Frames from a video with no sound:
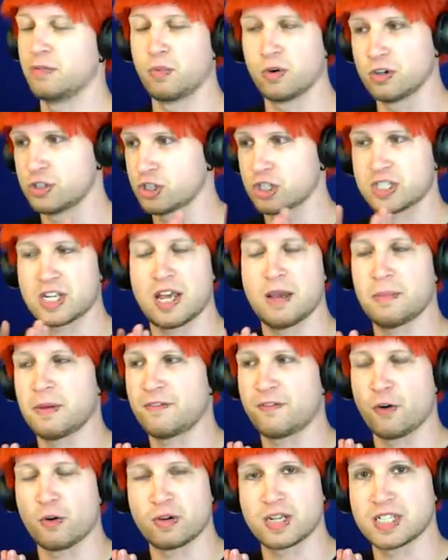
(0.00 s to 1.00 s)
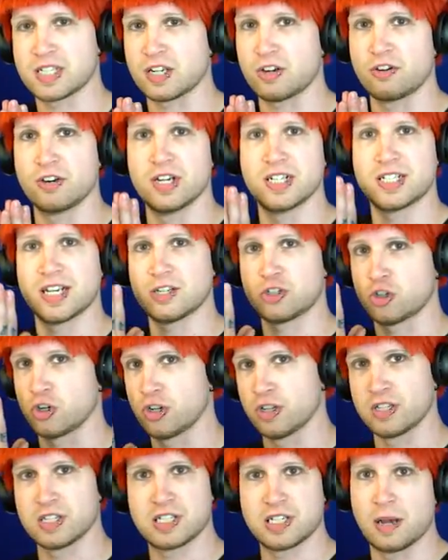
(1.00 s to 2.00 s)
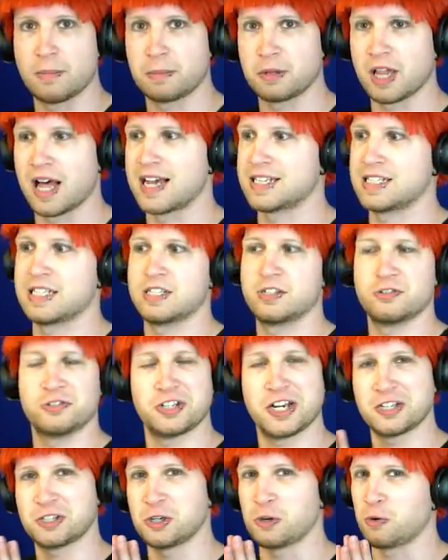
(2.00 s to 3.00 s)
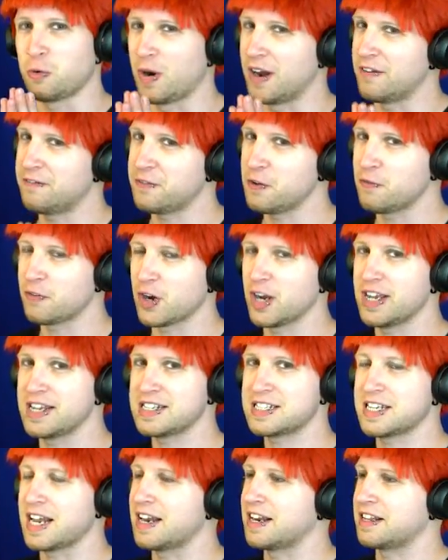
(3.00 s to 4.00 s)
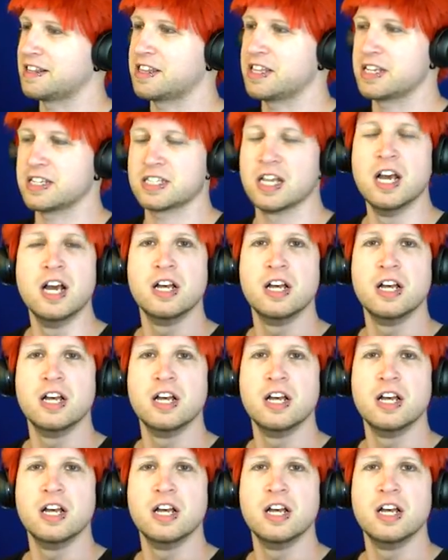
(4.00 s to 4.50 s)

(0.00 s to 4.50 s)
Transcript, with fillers: we're just going to be focusing our attention on the subclasses. There's actually quite a few very exciting things.